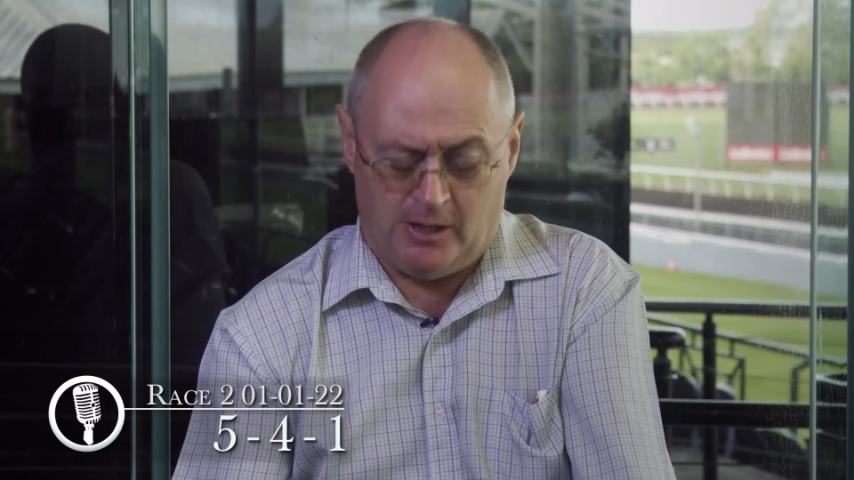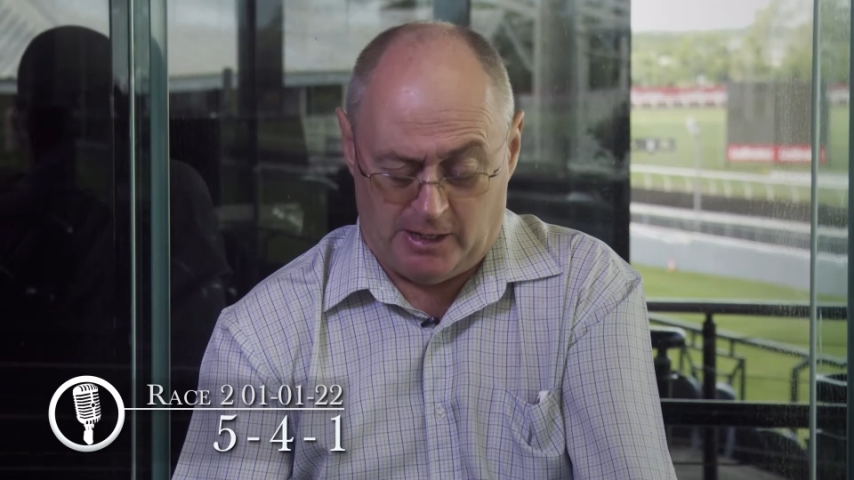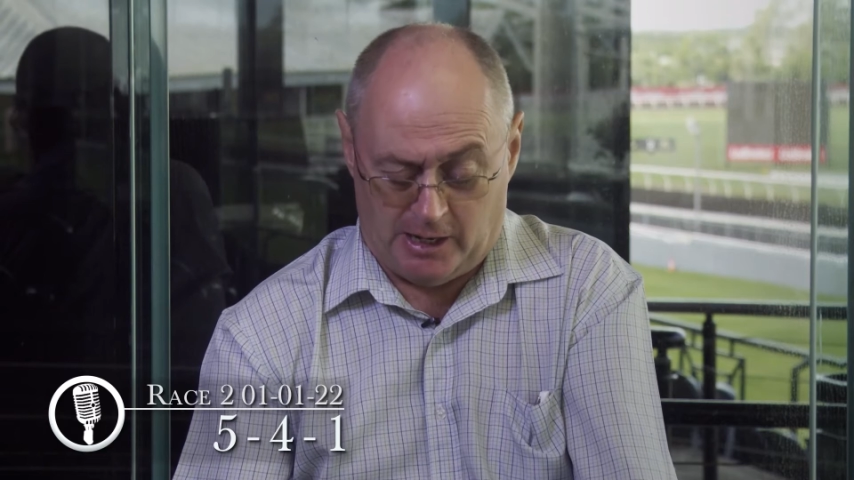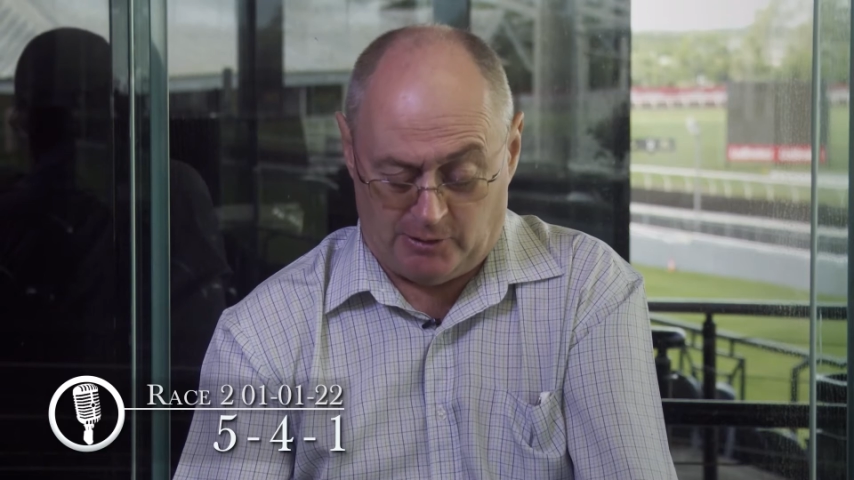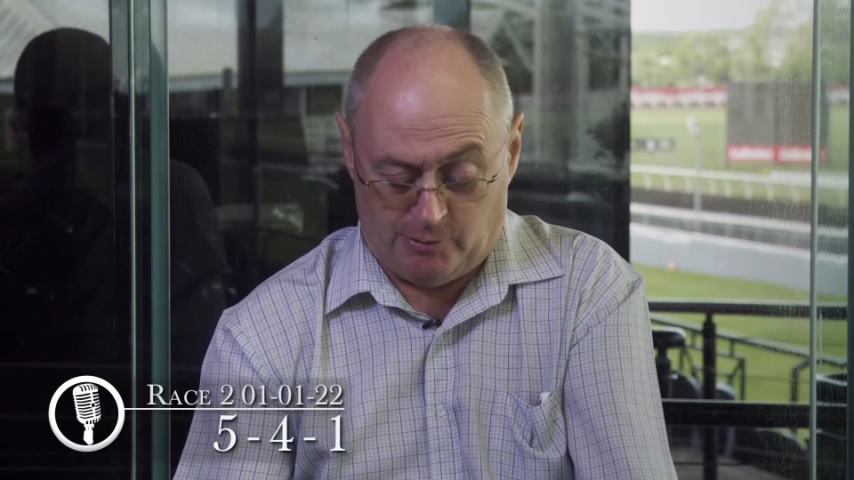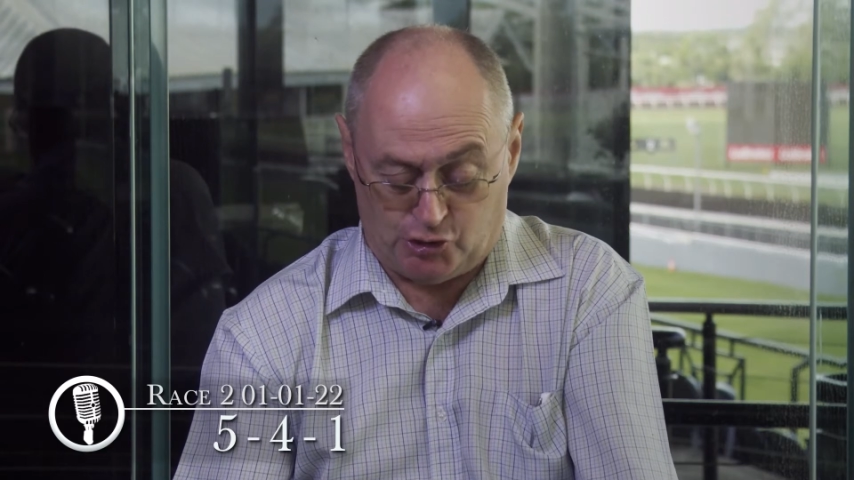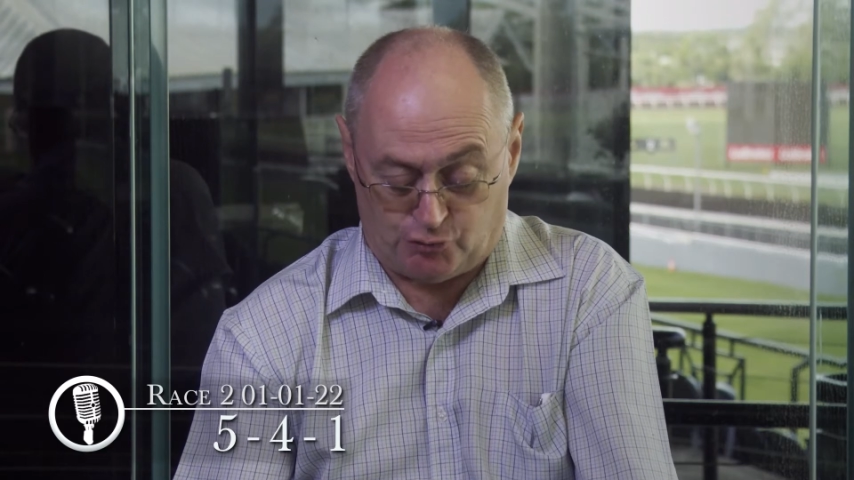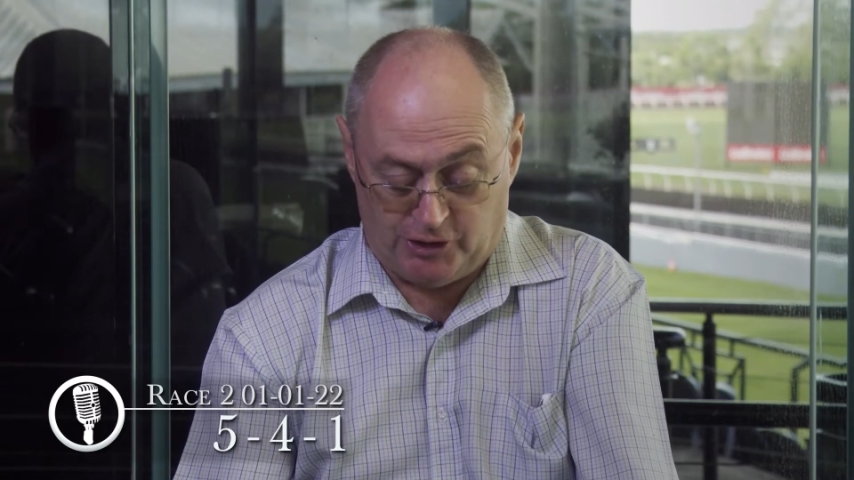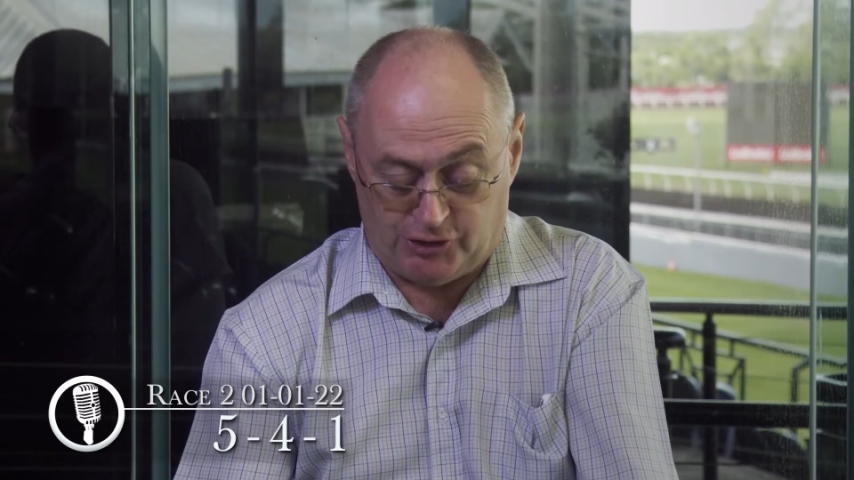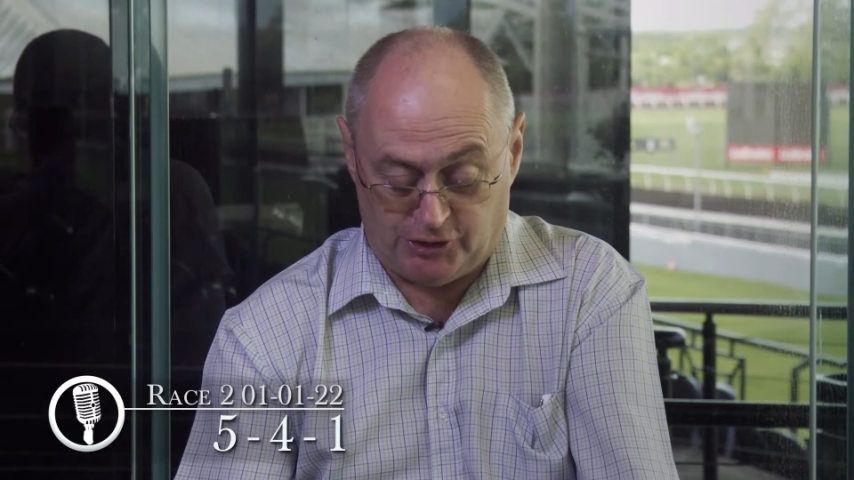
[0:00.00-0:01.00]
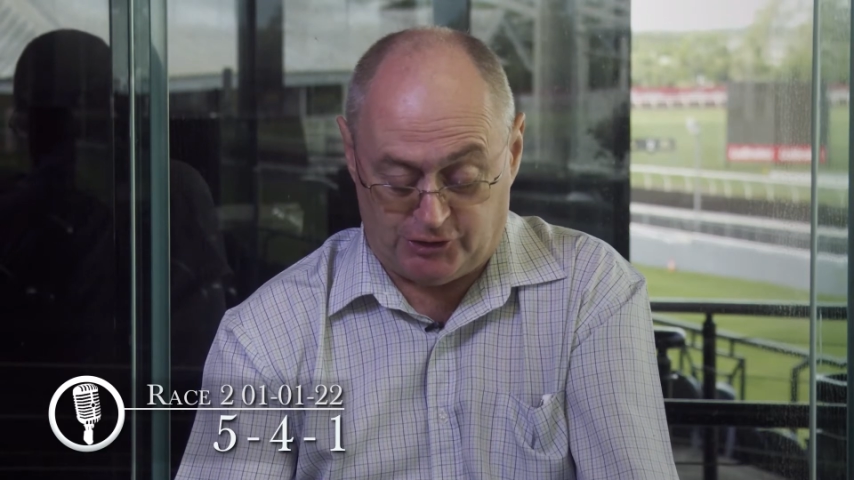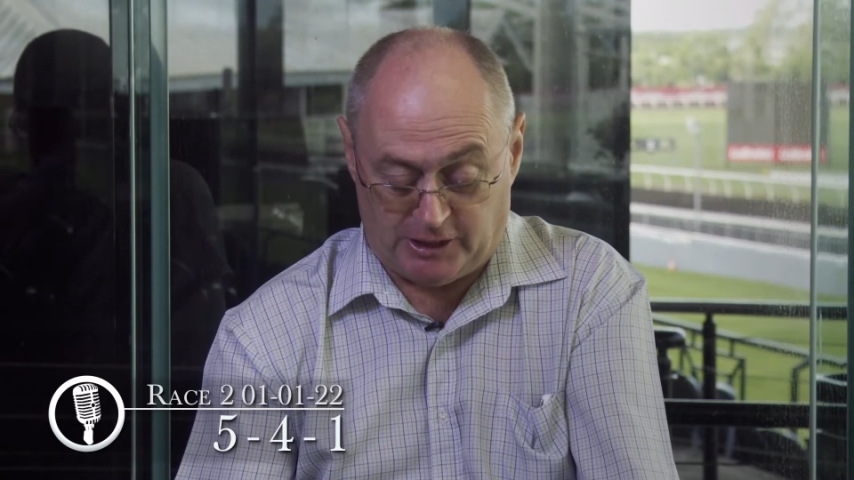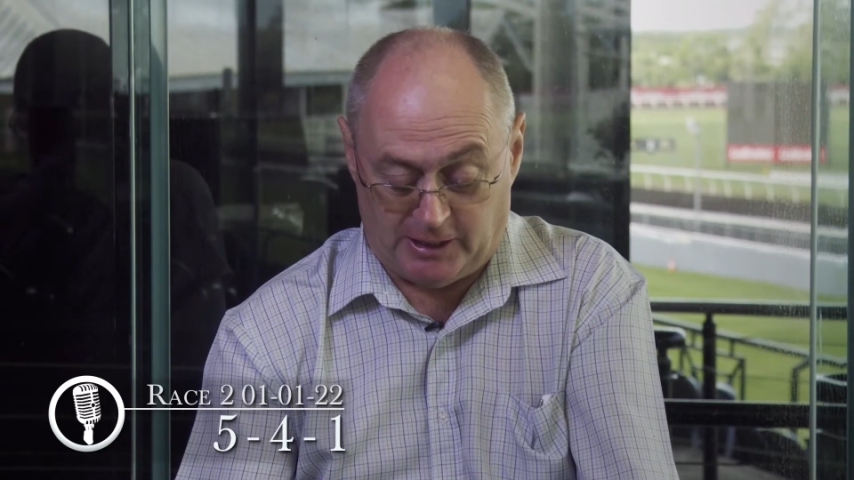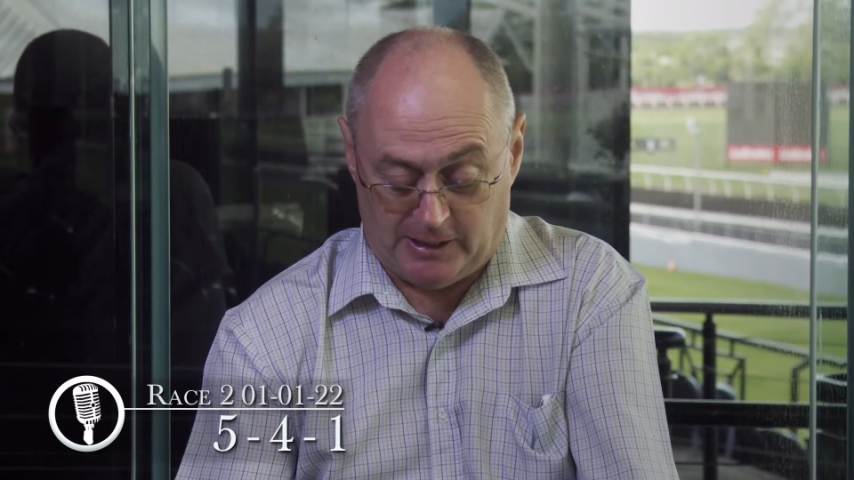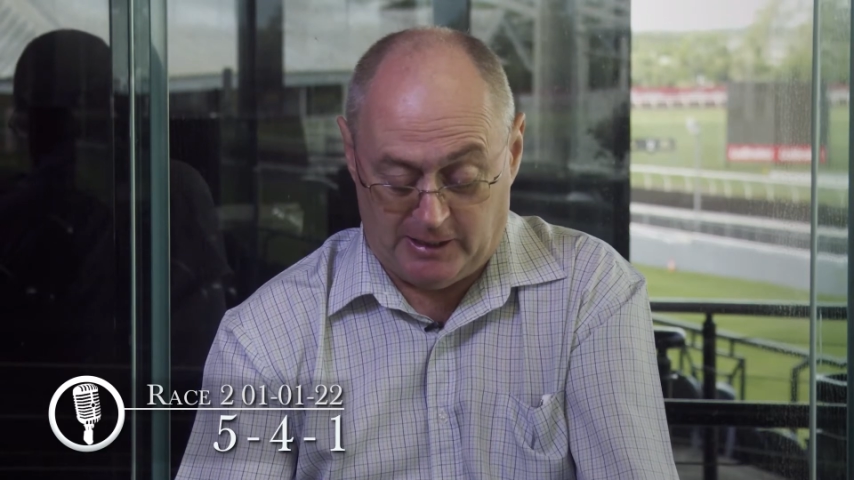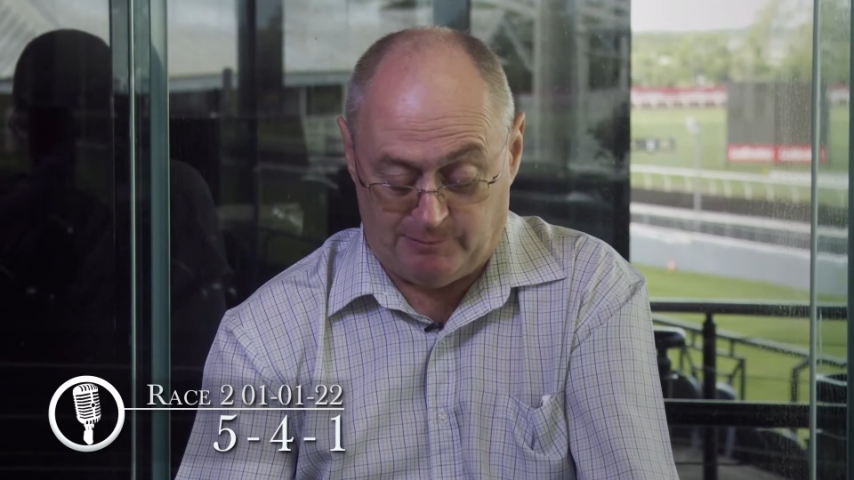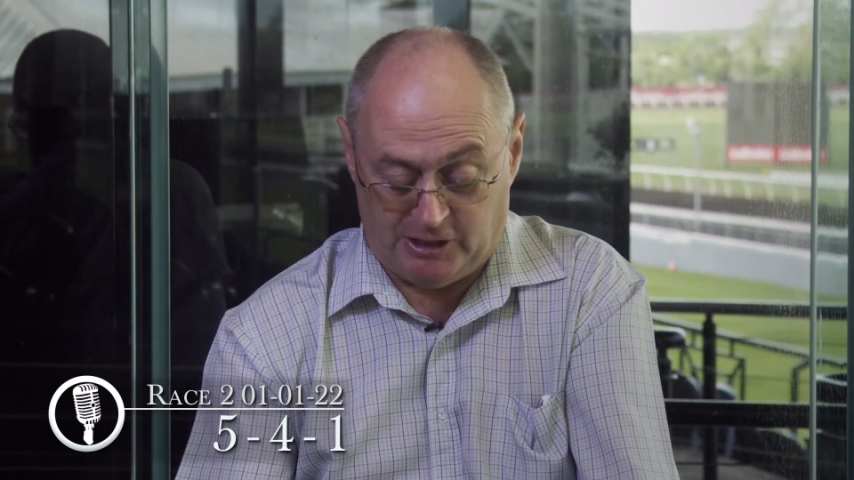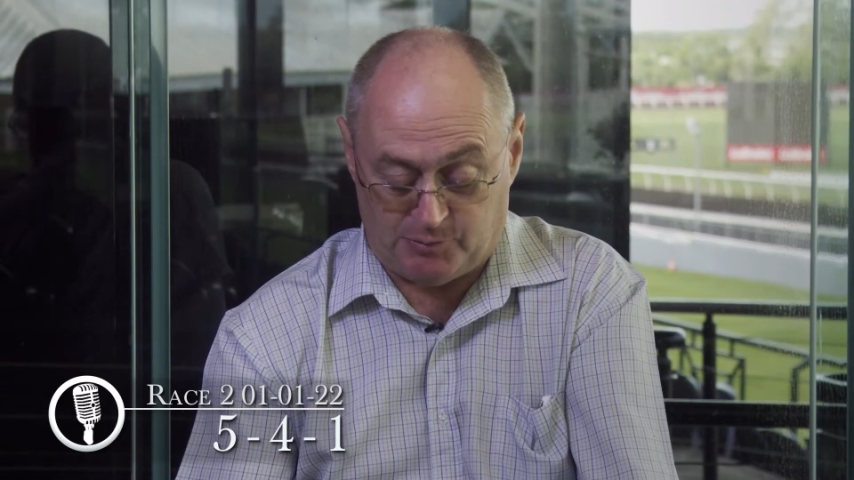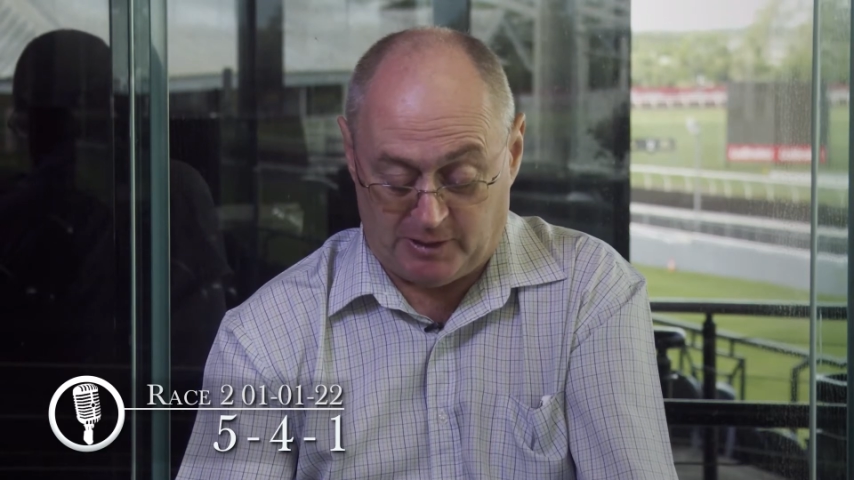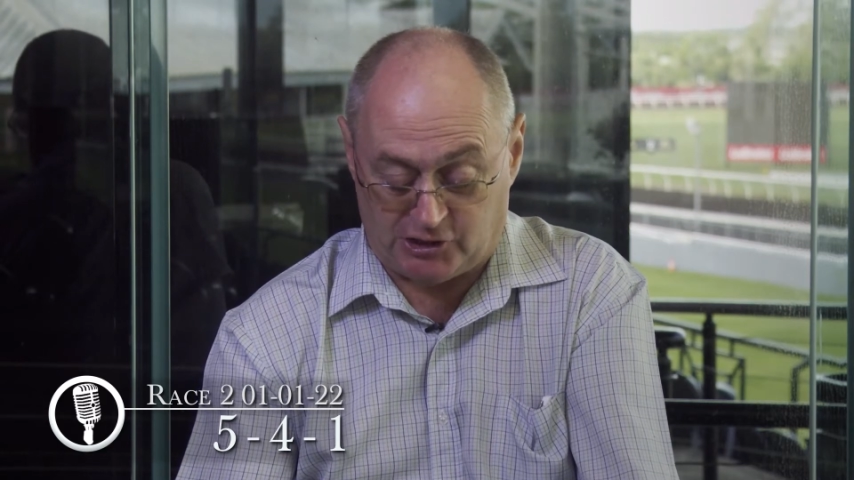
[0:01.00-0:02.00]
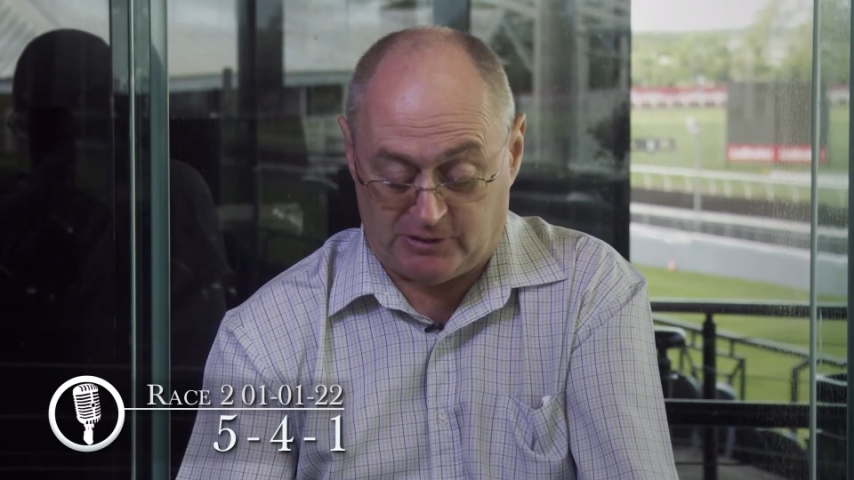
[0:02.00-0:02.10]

The most recent in benchmark